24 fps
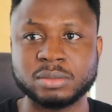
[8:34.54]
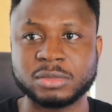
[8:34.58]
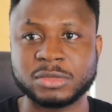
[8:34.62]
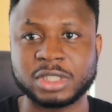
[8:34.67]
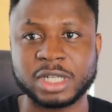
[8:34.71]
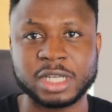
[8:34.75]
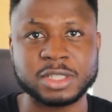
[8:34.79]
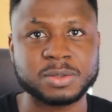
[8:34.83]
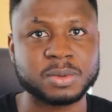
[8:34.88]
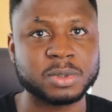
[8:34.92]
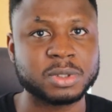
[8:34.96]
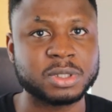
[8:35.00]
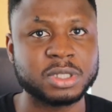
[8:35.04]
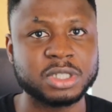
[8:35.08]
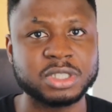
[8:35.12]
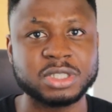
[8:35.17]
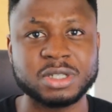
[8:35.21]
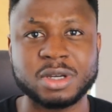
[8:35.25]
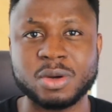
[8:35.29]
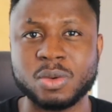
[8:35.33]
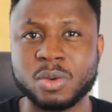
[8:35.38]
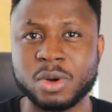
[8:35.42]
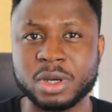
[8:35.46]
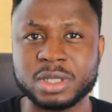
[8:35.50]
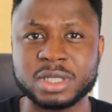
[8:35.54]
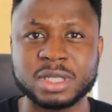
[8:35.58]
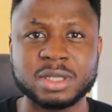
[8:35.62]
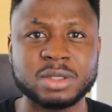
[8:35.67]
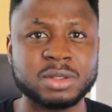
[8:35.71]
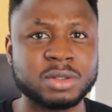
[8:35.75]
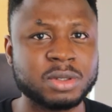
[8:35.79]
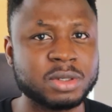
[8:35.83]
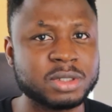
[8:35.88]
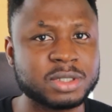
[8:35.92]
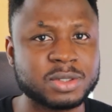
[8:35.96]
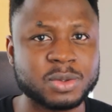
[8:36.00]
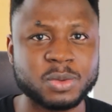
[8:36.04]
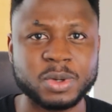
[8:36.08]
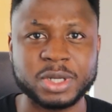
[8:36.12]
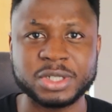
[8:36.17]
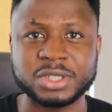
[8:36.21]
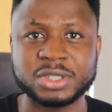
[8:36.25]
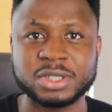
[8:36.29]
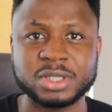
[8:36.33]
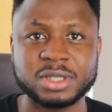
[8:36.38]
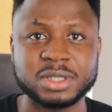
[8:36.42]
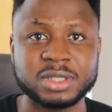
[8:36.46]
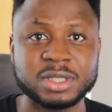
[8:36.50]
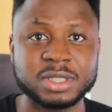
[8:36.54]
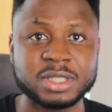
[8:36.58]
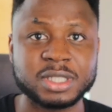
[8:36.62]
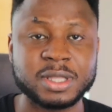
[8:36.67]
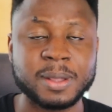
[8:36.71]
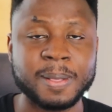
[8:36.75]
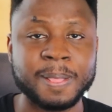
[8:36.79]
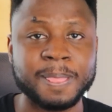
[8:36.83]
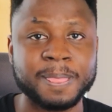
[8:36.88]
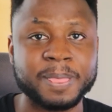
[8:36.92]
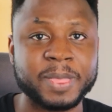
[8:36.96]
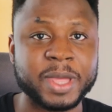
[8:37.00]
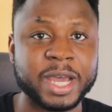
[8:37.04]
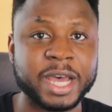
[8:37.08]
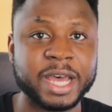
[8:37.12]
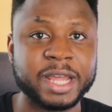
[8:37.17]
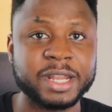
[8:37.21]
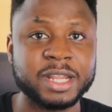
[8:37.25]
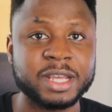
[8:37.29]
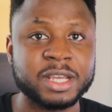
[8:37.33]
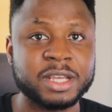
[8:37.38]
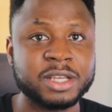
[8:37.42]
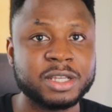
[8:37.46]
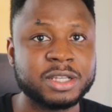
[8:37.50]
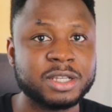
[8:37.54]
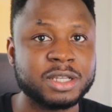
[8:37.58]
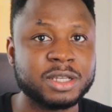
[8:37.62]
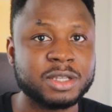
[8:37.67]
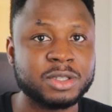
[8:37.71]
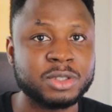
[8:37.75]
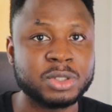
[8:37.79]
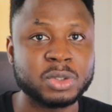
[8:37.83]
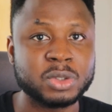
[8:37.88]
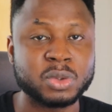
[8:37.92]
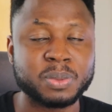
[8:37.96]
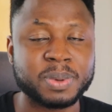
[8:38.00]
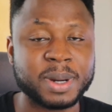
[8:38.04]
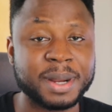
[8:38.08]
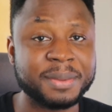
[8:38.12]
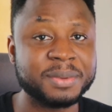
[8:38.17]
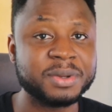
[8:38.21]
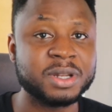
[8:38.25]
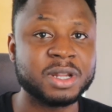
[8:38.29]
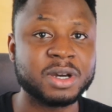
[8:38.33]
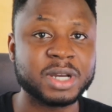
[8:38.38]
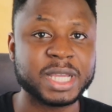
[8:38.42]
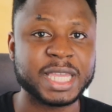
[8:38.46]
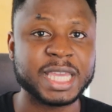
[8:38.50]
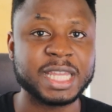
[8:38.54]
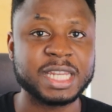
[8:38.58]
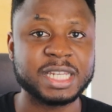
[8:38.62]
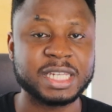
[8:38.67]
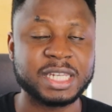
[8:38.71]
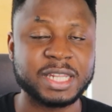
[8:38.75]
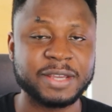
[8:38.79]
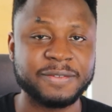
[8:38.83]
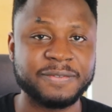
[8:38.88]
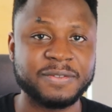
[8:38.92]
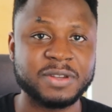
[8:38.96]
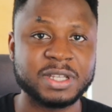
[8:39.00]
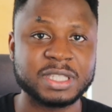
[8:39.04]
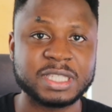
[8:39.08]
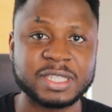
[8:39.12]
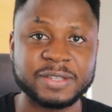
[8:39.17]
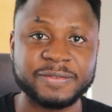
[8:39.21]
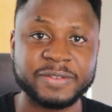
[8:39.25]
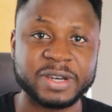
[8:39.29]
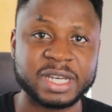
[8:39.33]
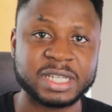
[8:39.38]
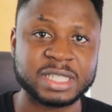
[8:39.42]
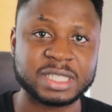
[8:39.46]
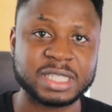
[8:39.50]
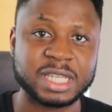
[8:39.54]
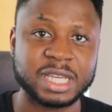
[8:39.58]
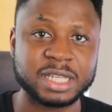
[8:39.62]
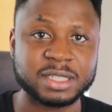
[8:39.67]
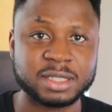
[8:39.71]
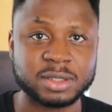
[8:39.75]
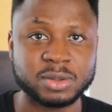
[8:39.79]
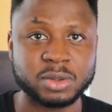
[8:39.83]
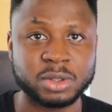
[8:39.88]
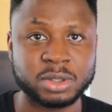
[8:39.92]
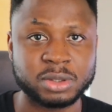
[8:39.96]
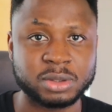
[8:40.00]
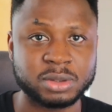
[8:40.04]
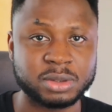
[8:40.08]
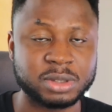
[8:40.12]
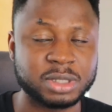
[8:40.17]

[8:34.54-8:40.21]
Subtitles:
transportation work? Those questions that you'll probably not get a definitive answer to